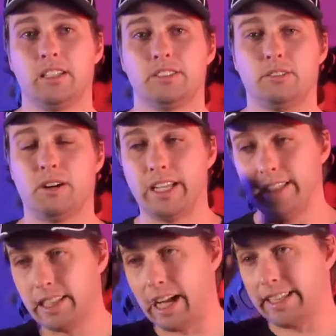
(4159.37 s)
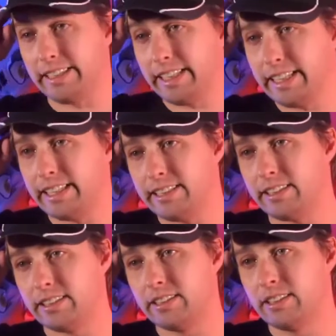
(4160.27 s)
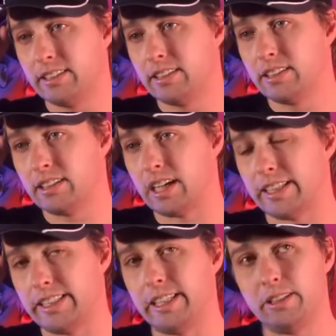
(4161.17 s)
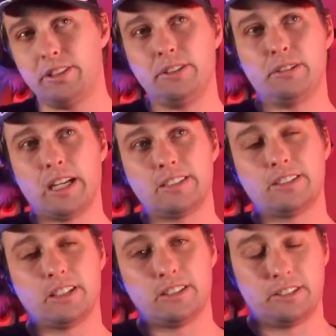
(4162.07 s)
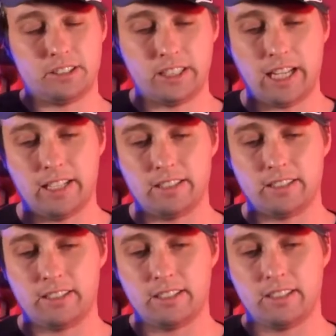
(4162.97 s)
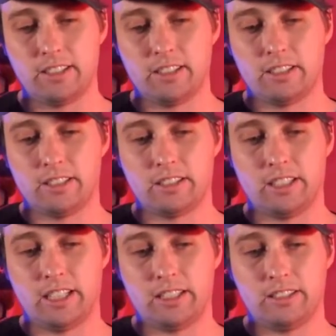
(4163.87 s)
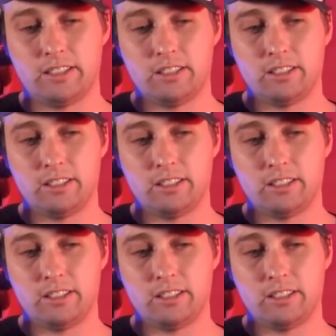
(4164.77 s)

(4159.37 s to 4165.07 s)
So I need you guys to understand that